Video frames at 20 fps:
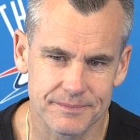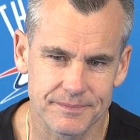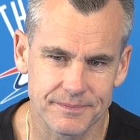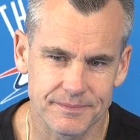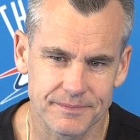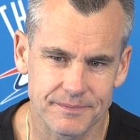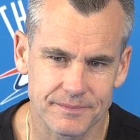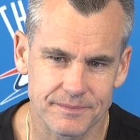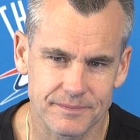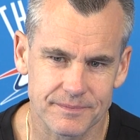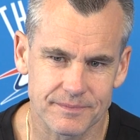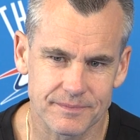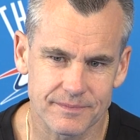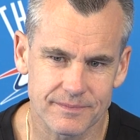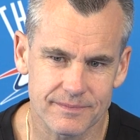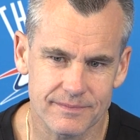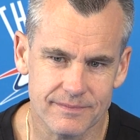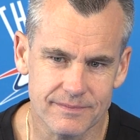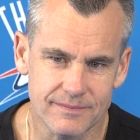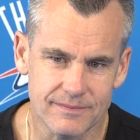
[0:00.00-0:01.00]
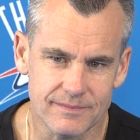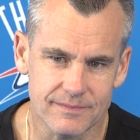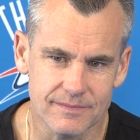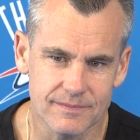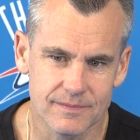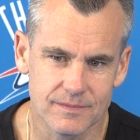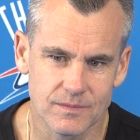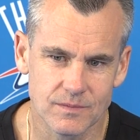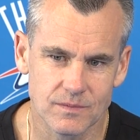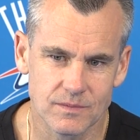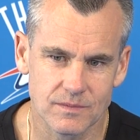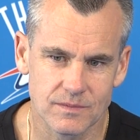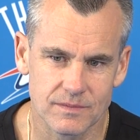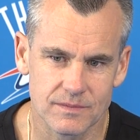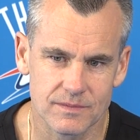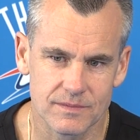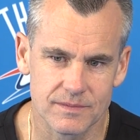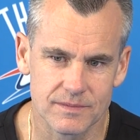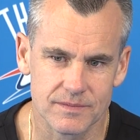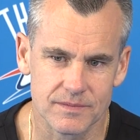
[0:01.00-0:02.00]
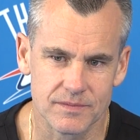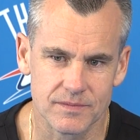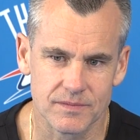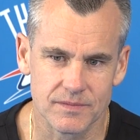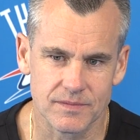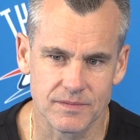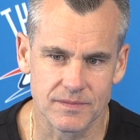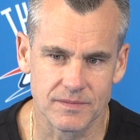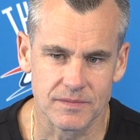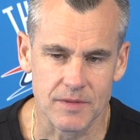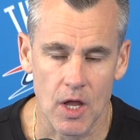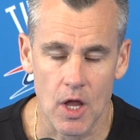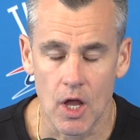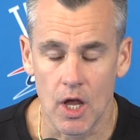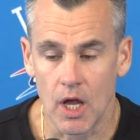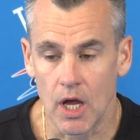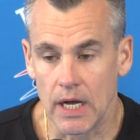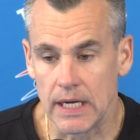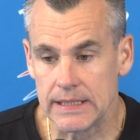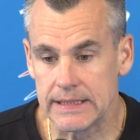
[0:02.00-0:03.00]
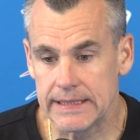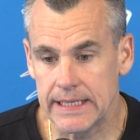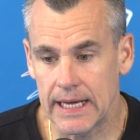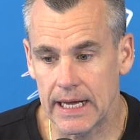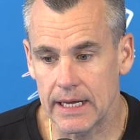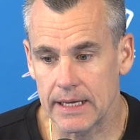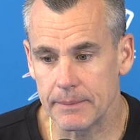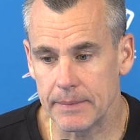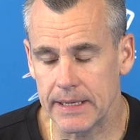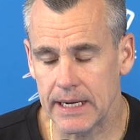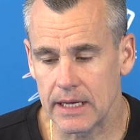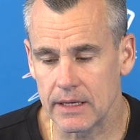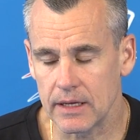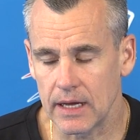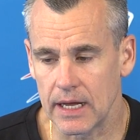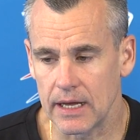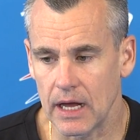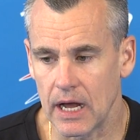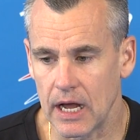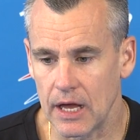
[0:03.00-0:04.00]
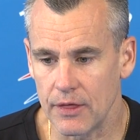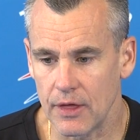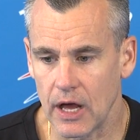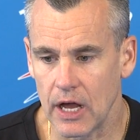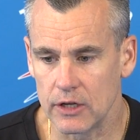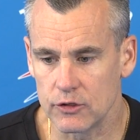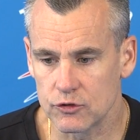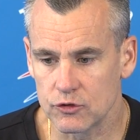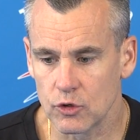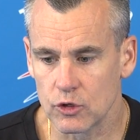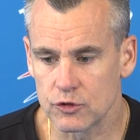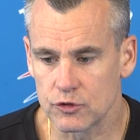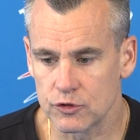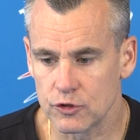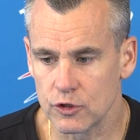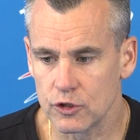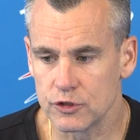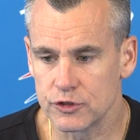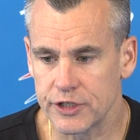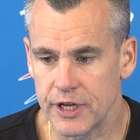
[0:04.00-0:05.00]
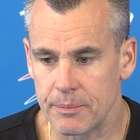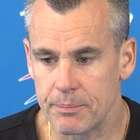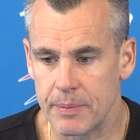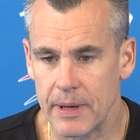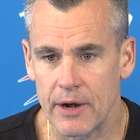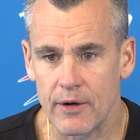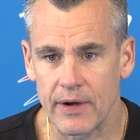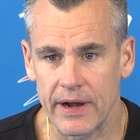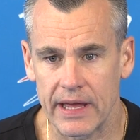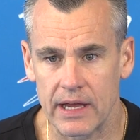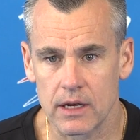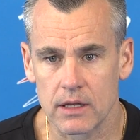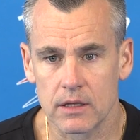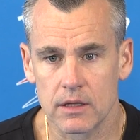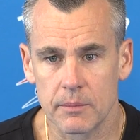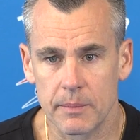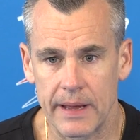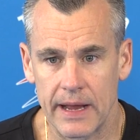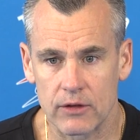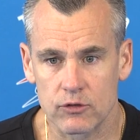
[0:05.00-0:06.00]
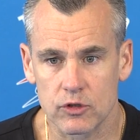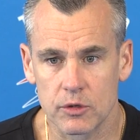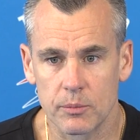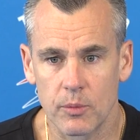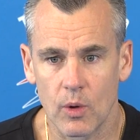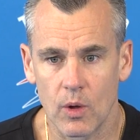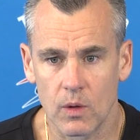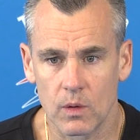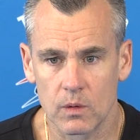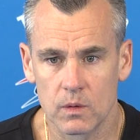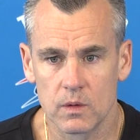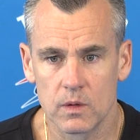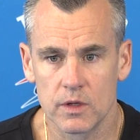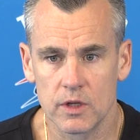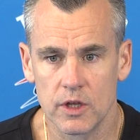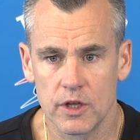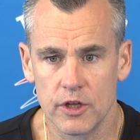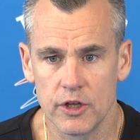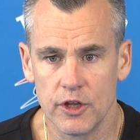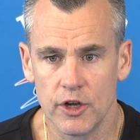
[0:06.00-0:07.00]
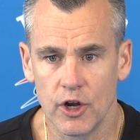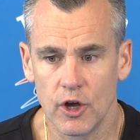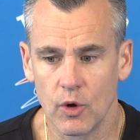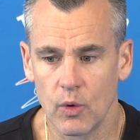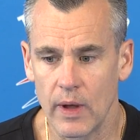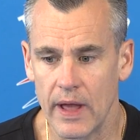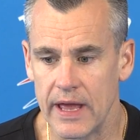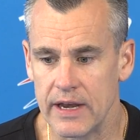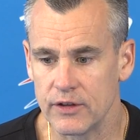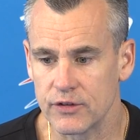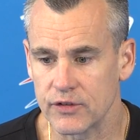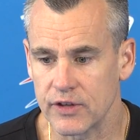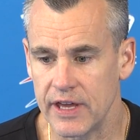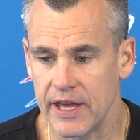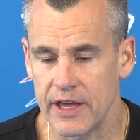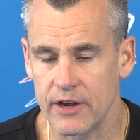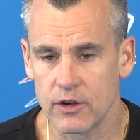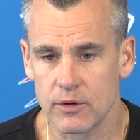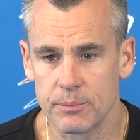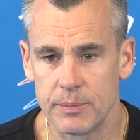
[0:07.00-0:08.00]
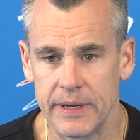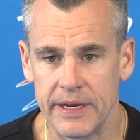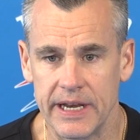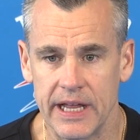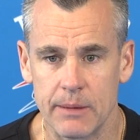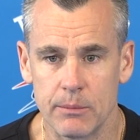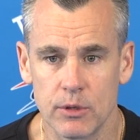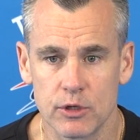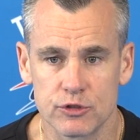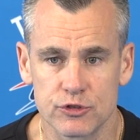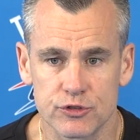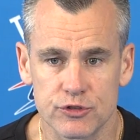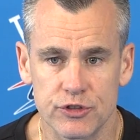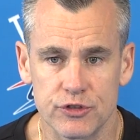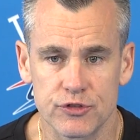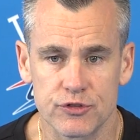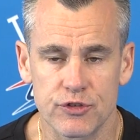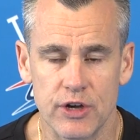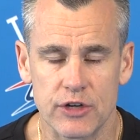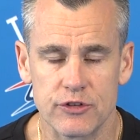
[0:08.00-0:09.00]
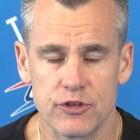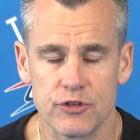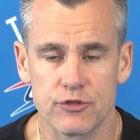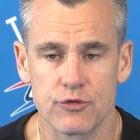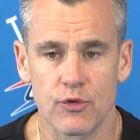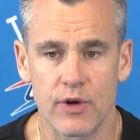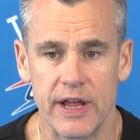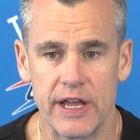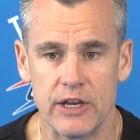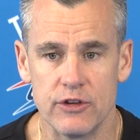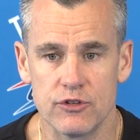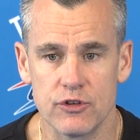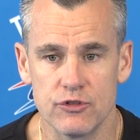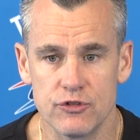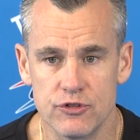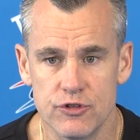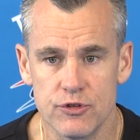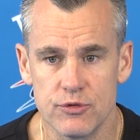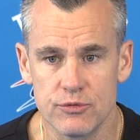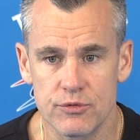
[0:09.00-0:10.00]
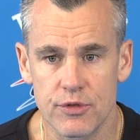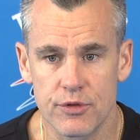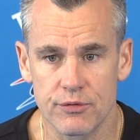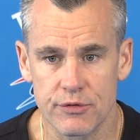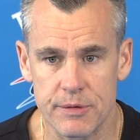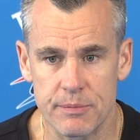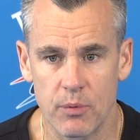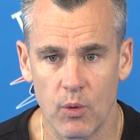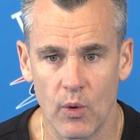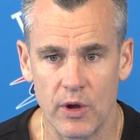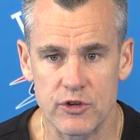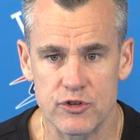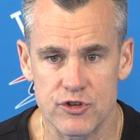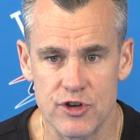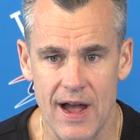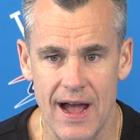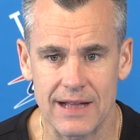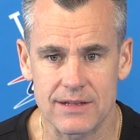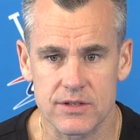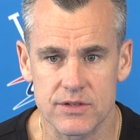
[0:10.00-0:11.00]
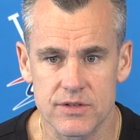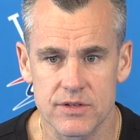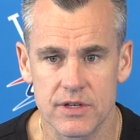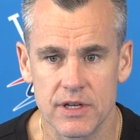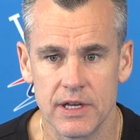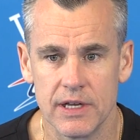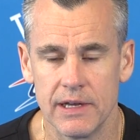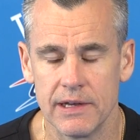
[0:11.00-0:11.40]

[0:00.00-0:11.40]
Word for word: that in particular players? Like, how did you see that? Yeah, I mean, I, I, I saw Serge get better handling the basketball, you know, and Enes Kanter being able to stretch his range and shoot three point shots.